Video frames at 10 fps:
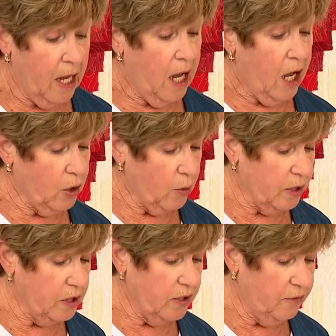A
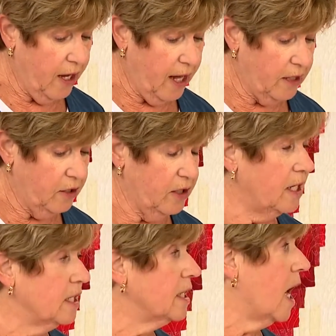Quilt of Valor
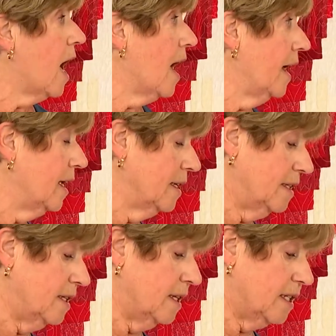is the
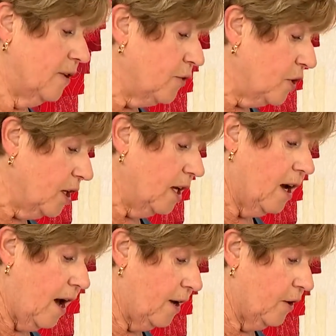highest civilian
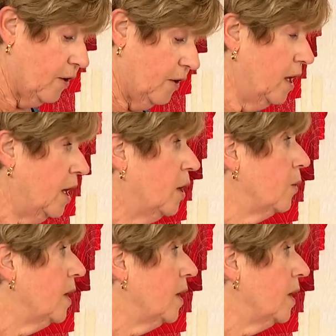honor we